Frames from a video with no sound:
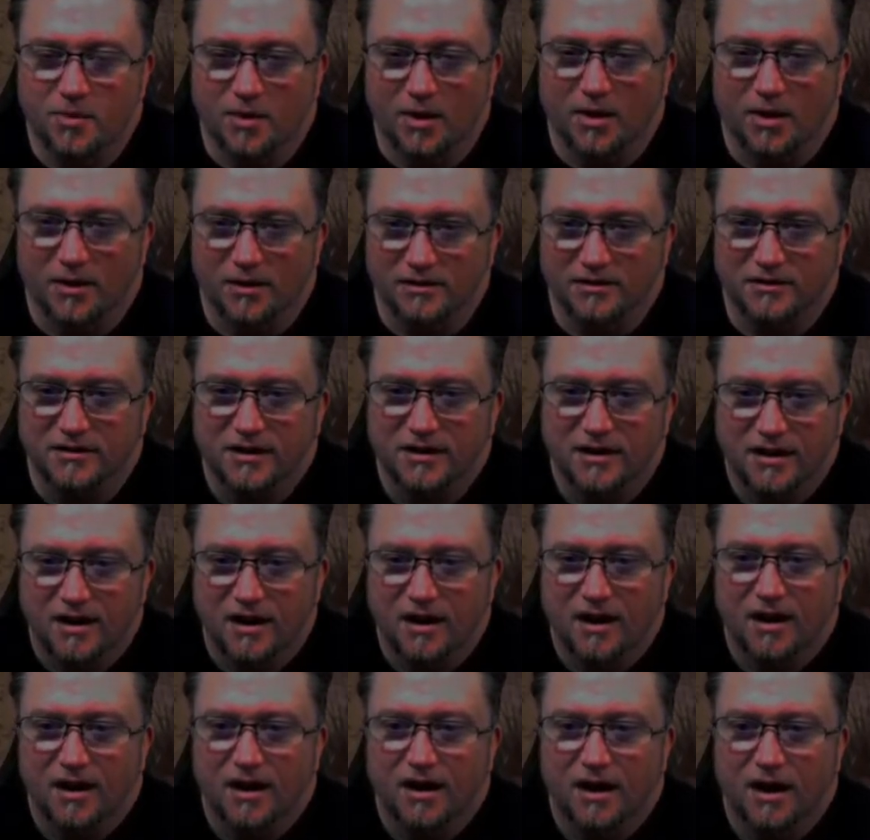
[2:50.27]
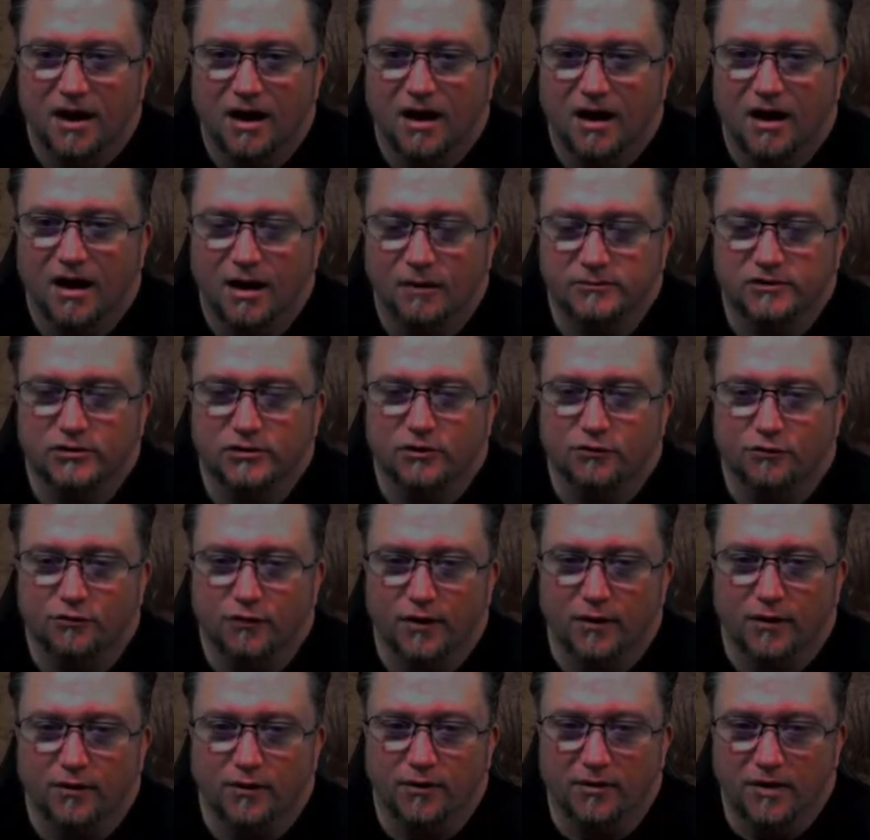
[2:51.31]
but I'm still
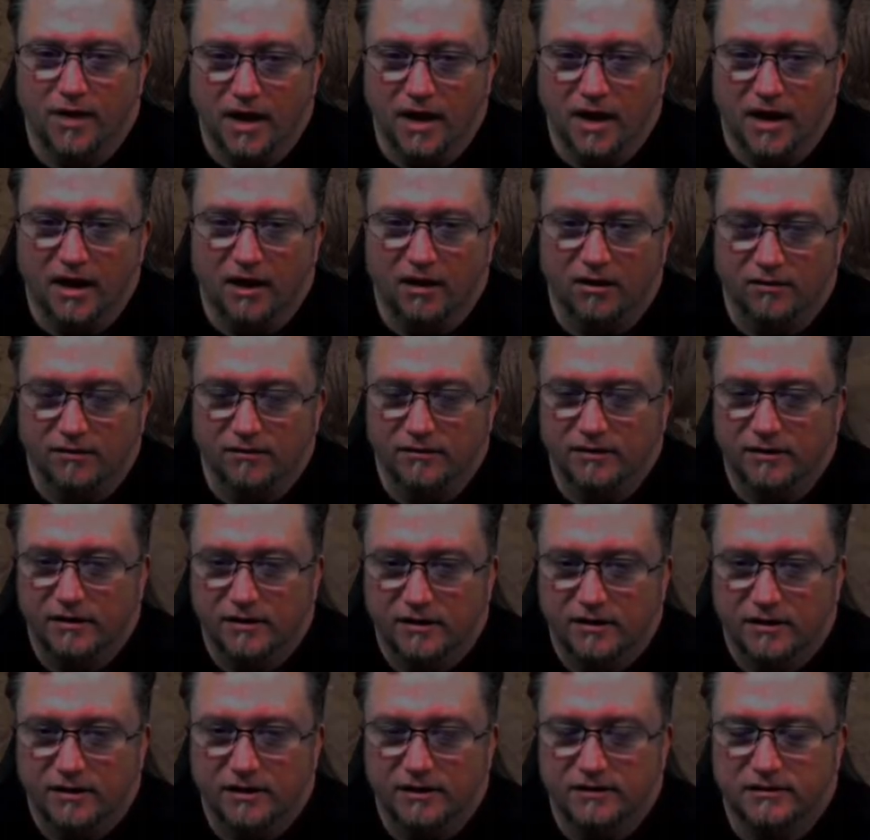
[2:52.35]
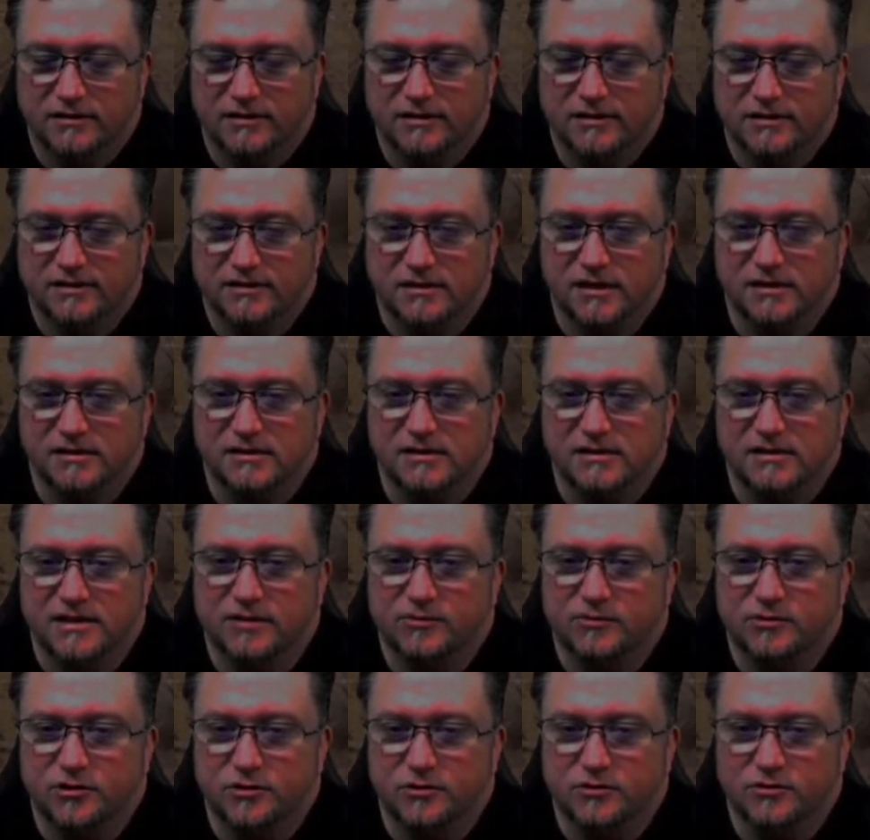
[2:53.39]
figuring that out. It doesn't
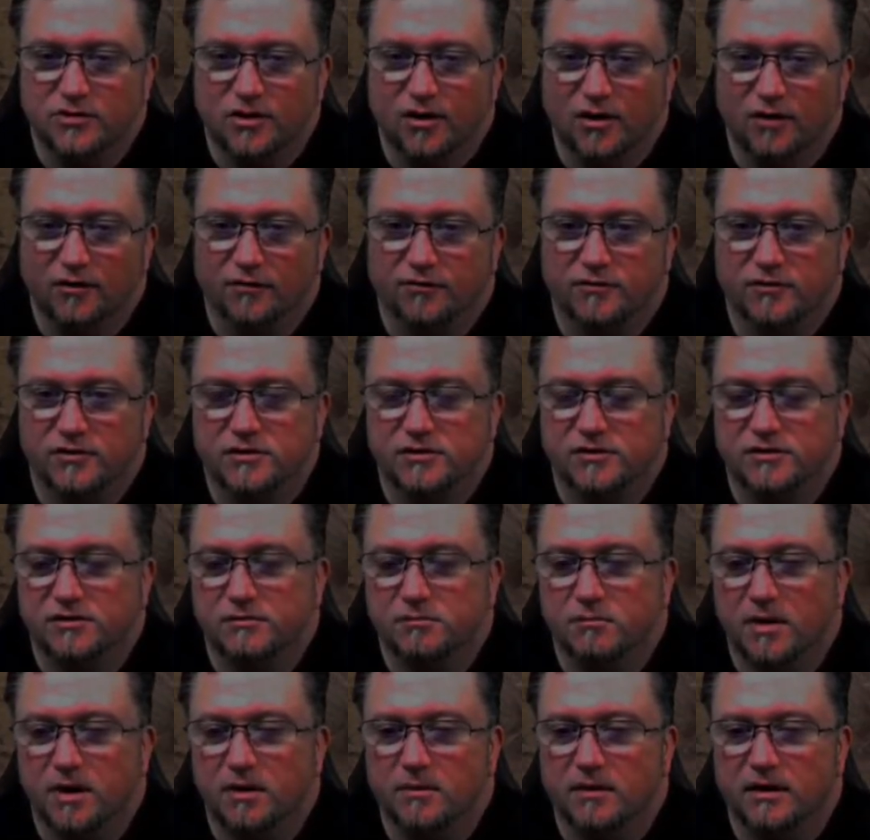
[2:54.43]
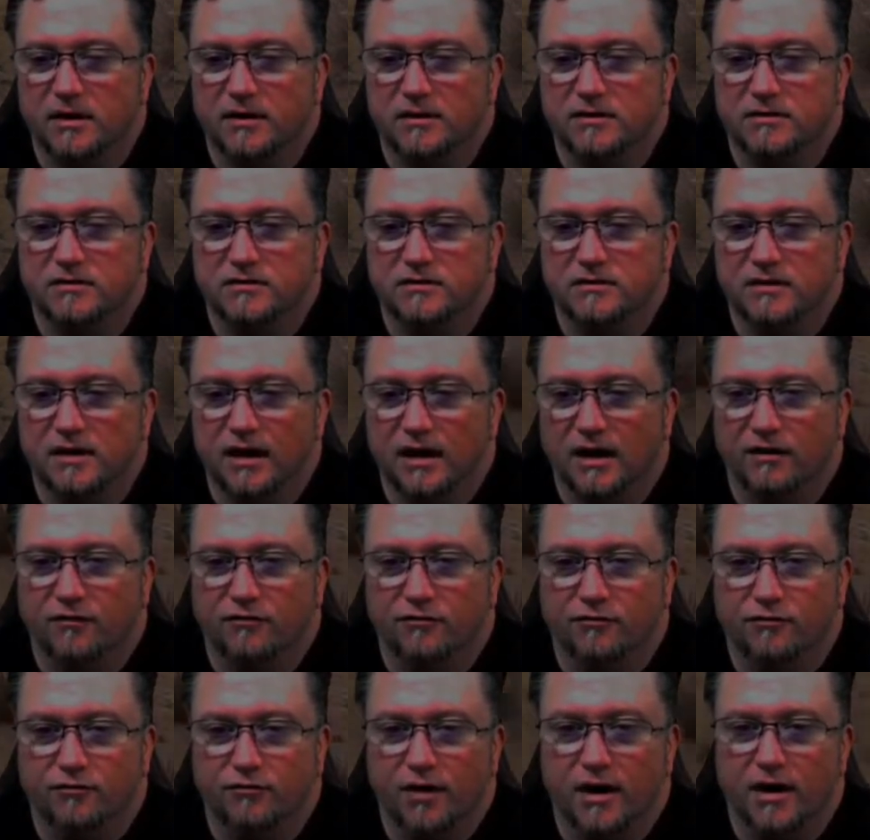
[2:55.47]
seem too tough. Just maybe I gotta
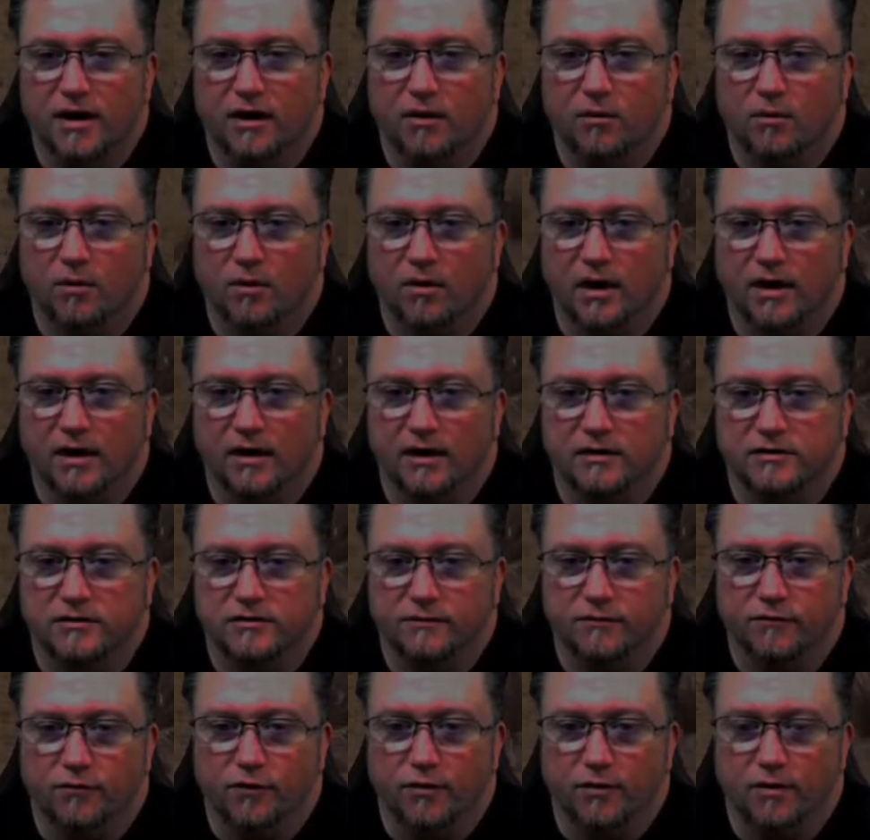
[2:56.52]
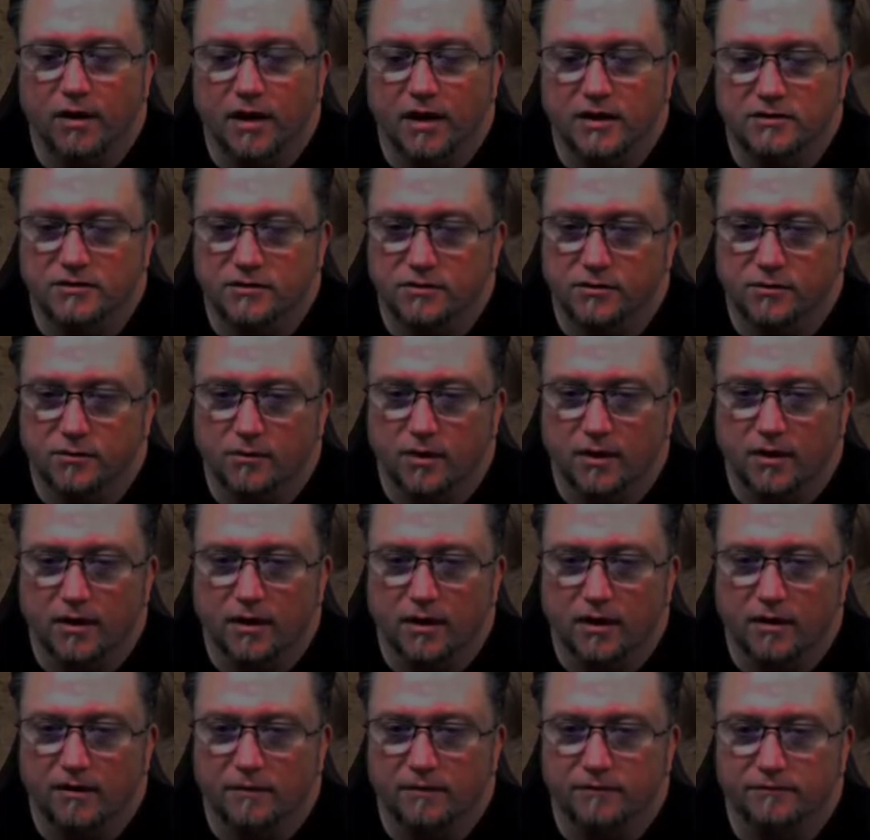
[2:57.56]
find out where I can get some fertilizer and
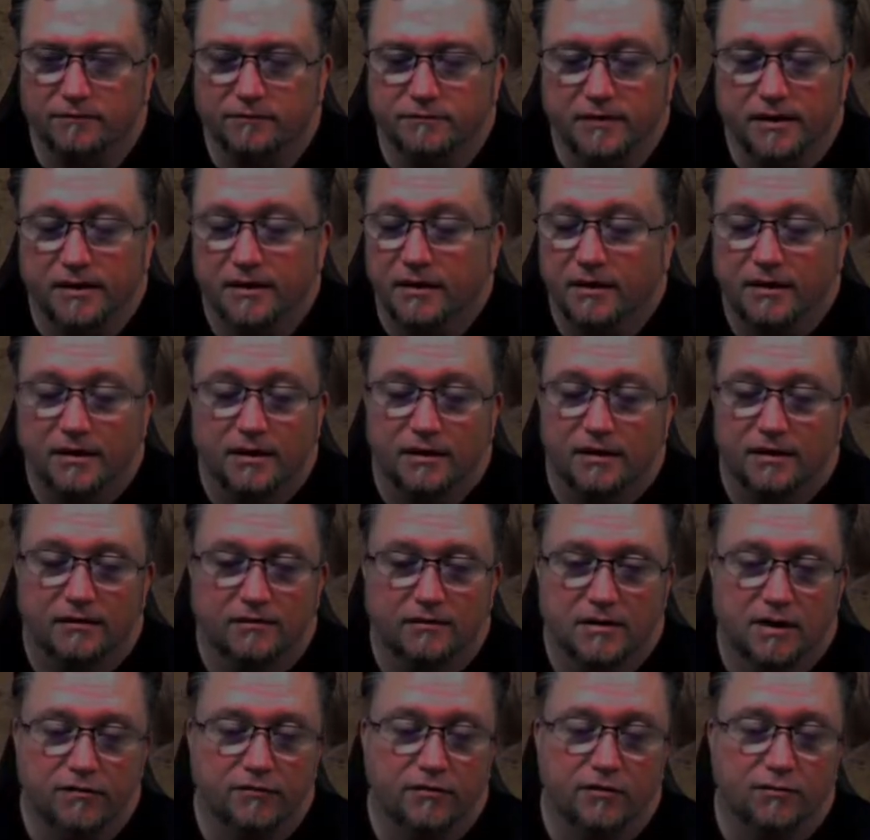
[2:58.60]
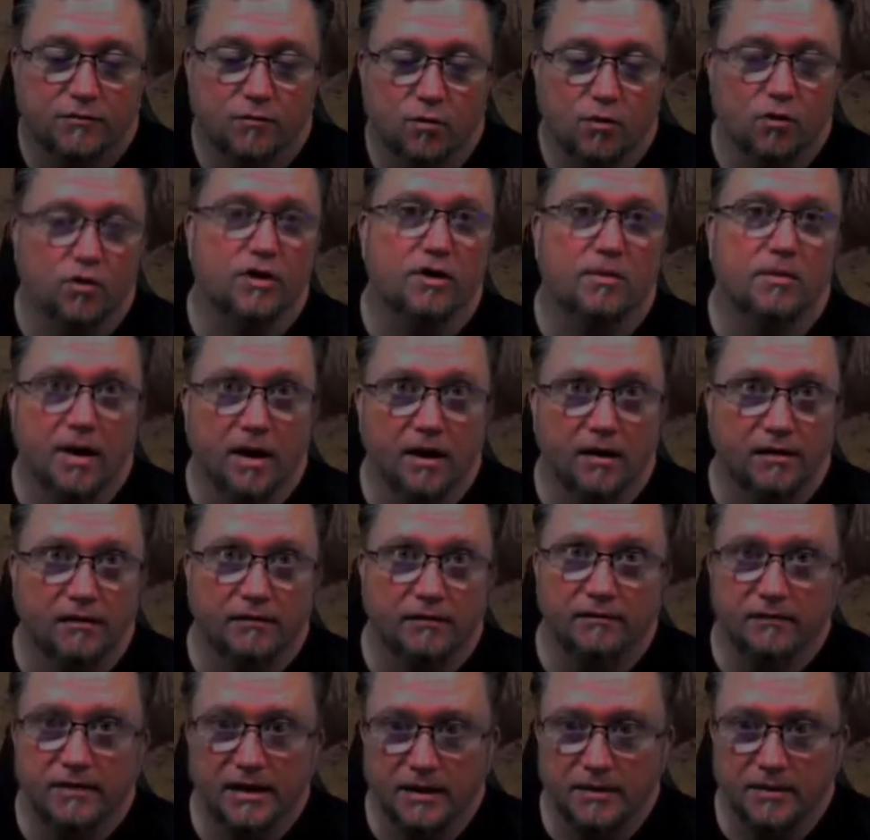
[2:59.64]
whatnot. I've never even worried about it
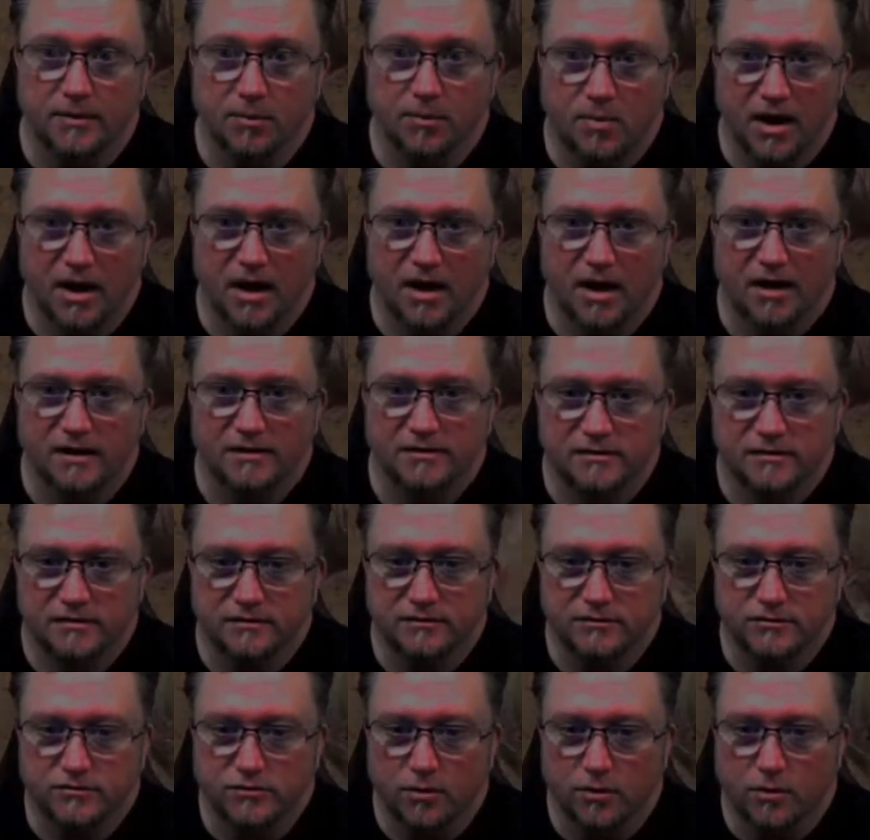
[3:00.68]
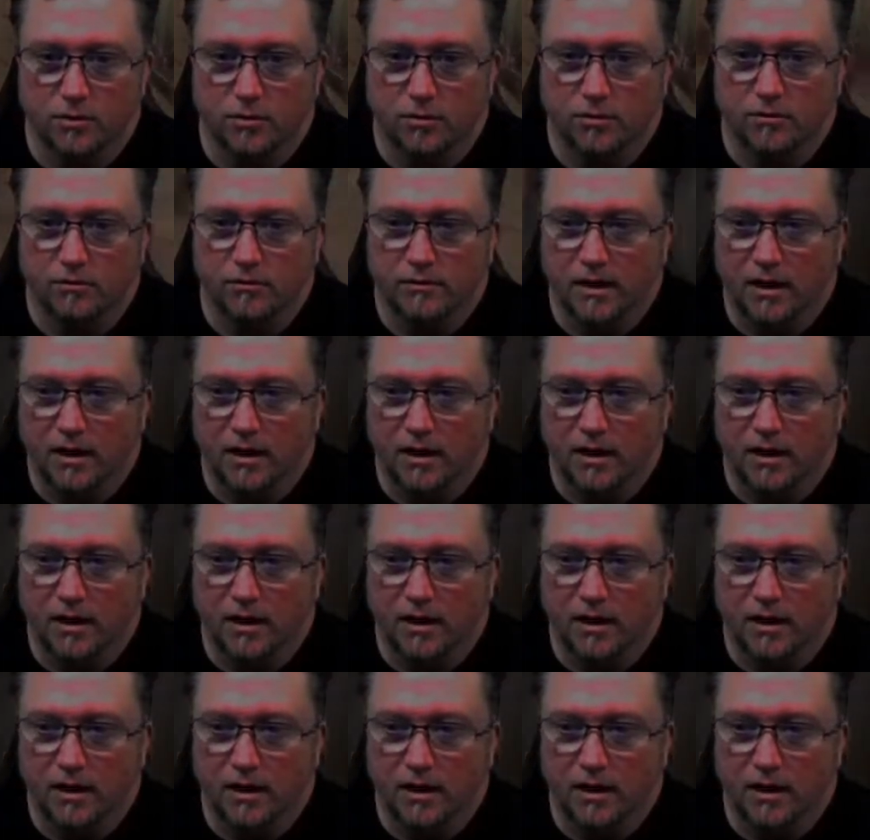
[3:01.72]
in the past, so